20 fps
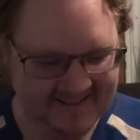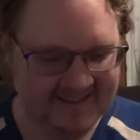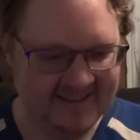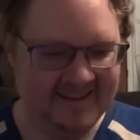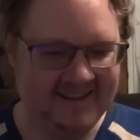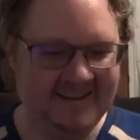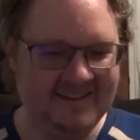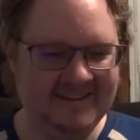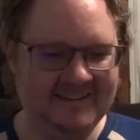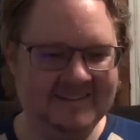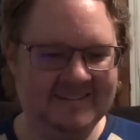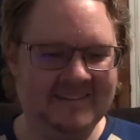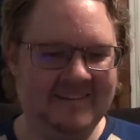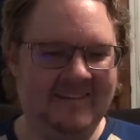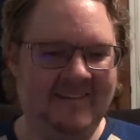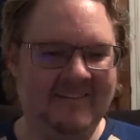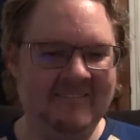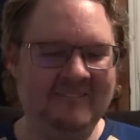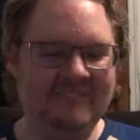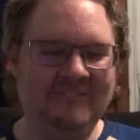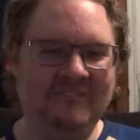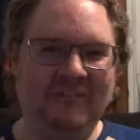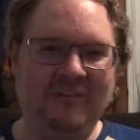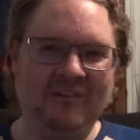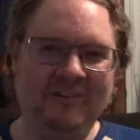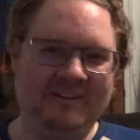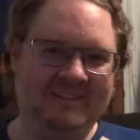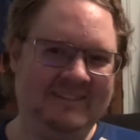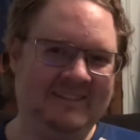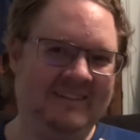He's
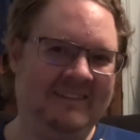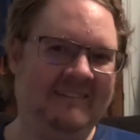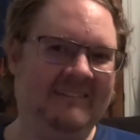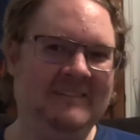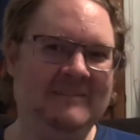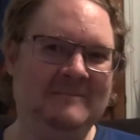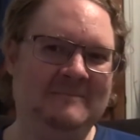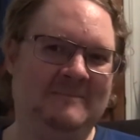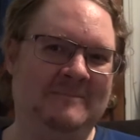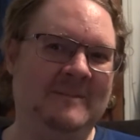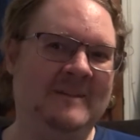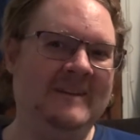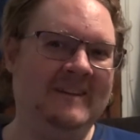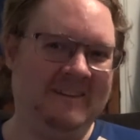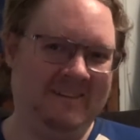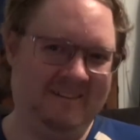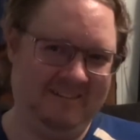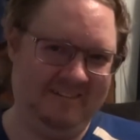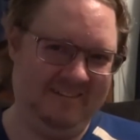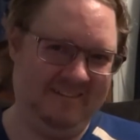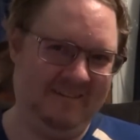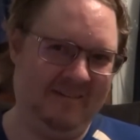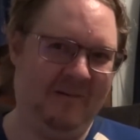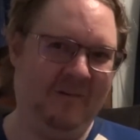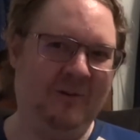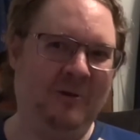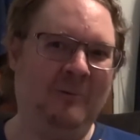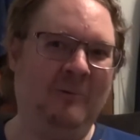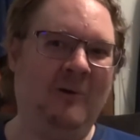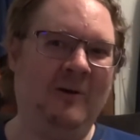unfortunately being, you know,
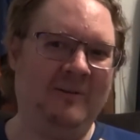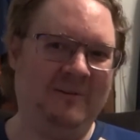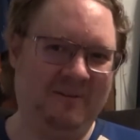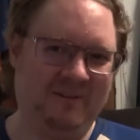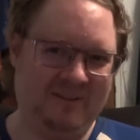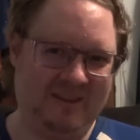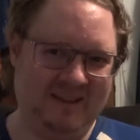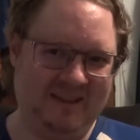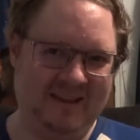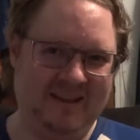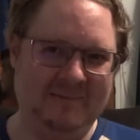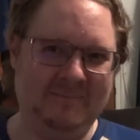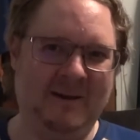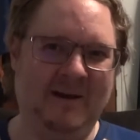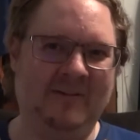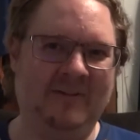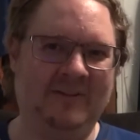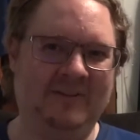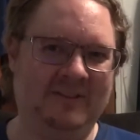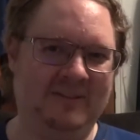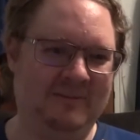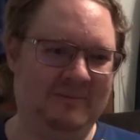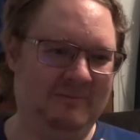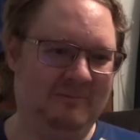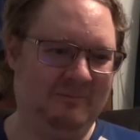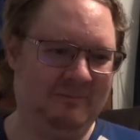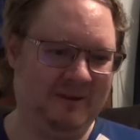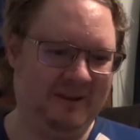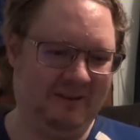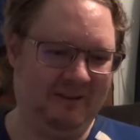the one who's thinking about this the
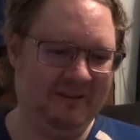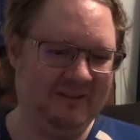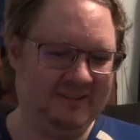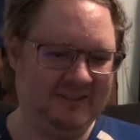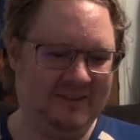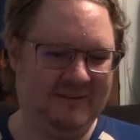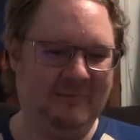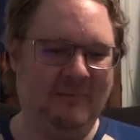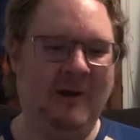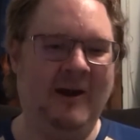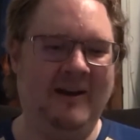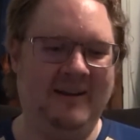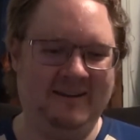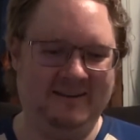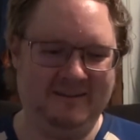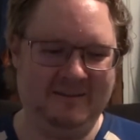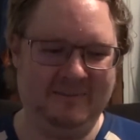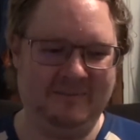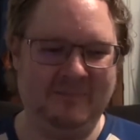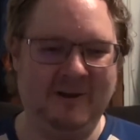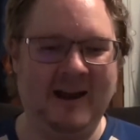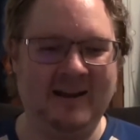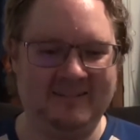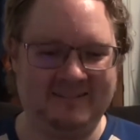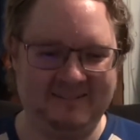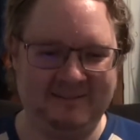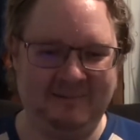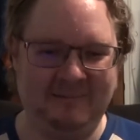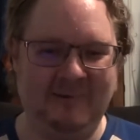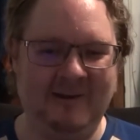realistic way and the
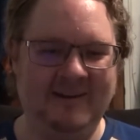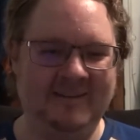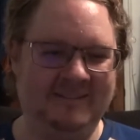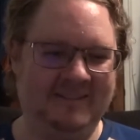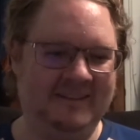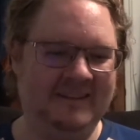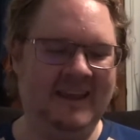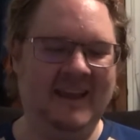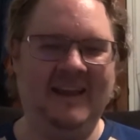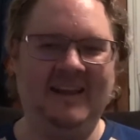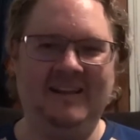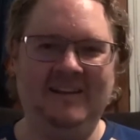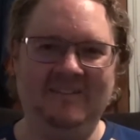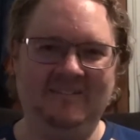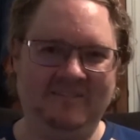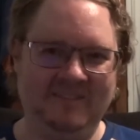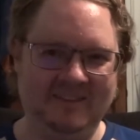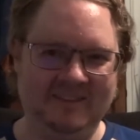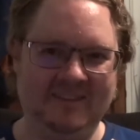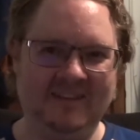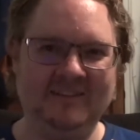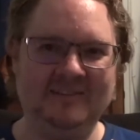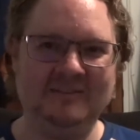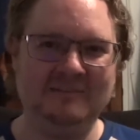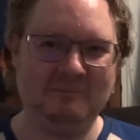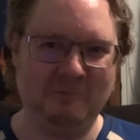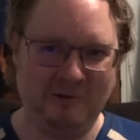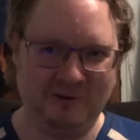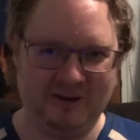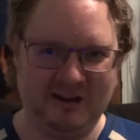practical way. It's, yeah, if this
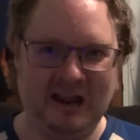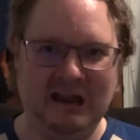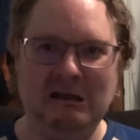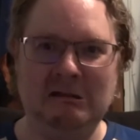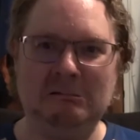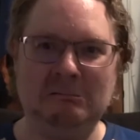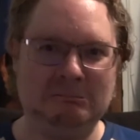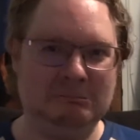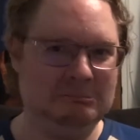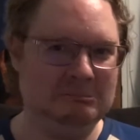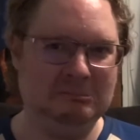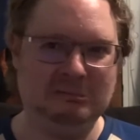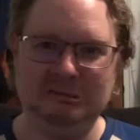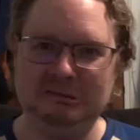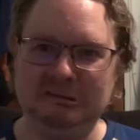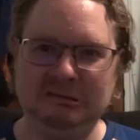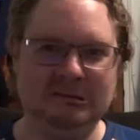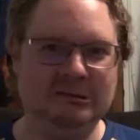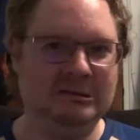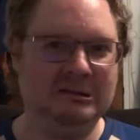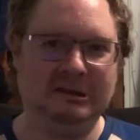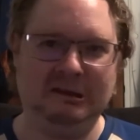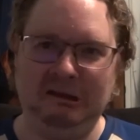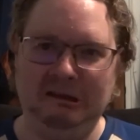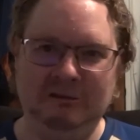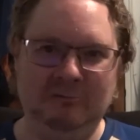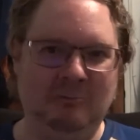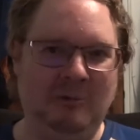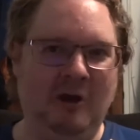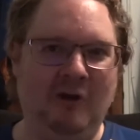doesn't work out, this isn't going to
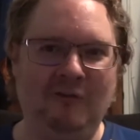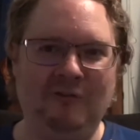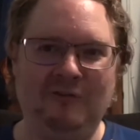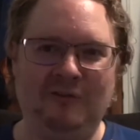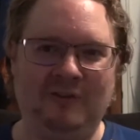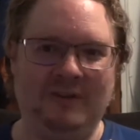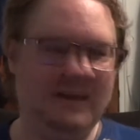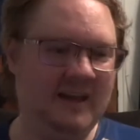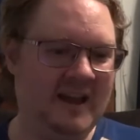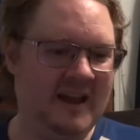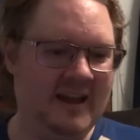end well for them.